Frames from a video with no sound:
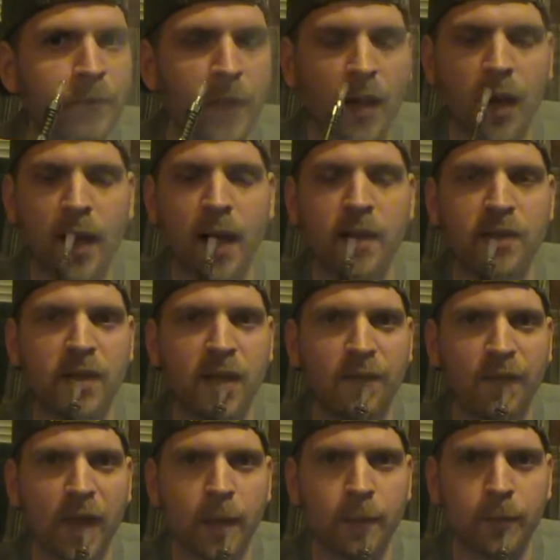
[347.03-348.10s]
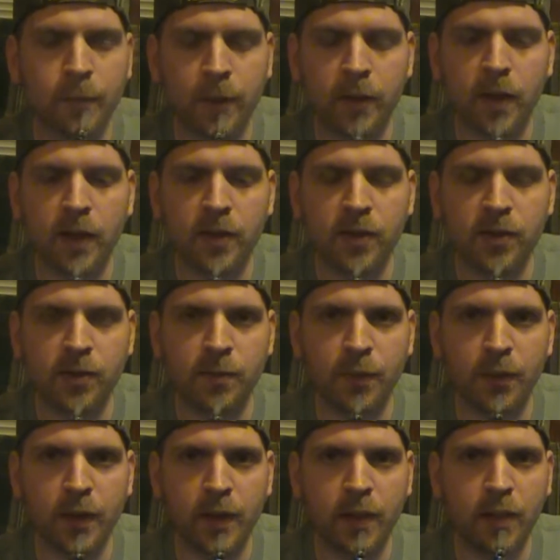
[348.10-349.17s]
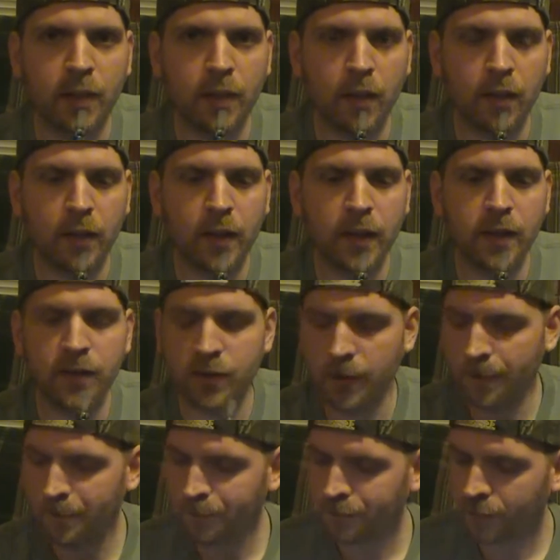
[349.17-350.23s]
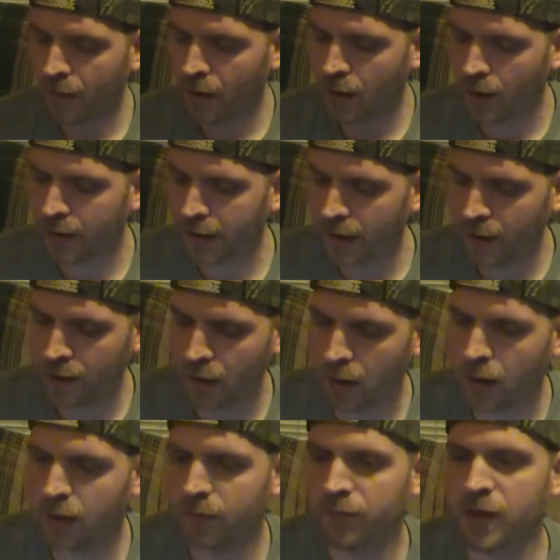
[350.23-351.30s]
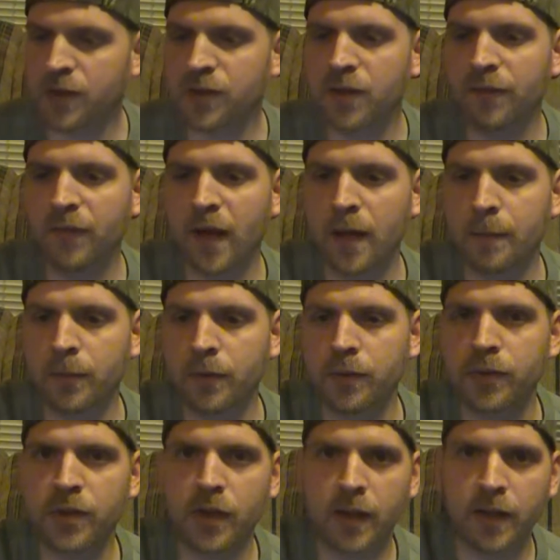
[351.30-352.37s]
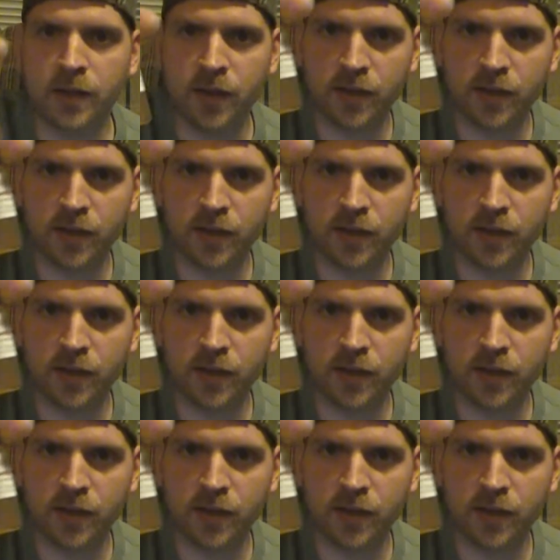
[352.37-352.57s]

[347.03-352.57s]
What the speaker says: like I said, vapor production is pretty good on this. Again, Vista Vapors is a